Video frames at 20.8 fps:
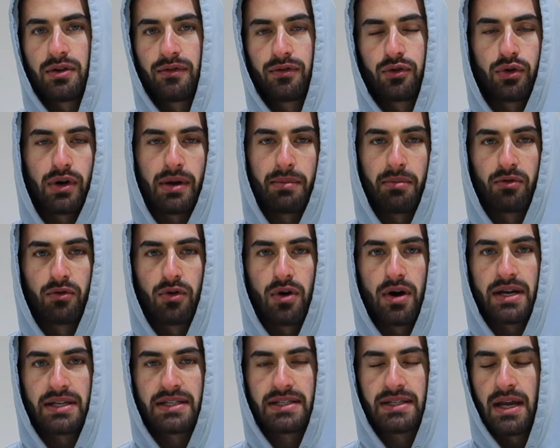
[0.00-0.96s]
of cream of
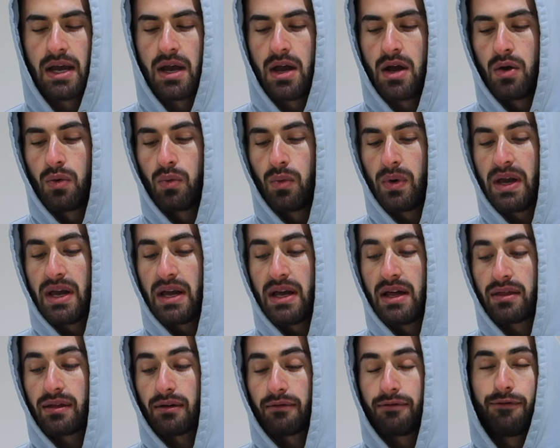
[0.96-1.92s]
rice
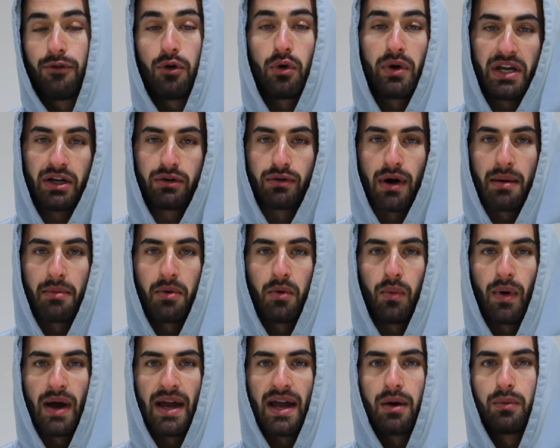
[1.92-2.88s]
with 40 gram
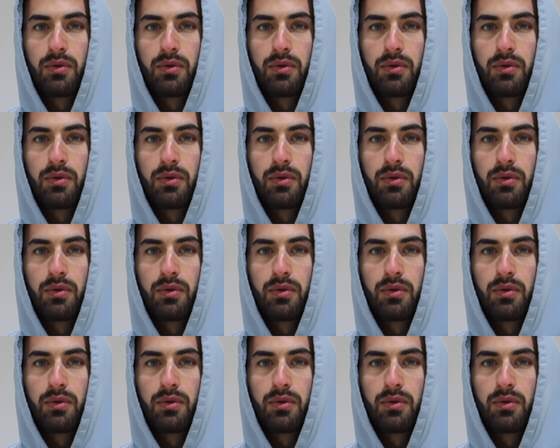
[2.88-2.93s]
of whey.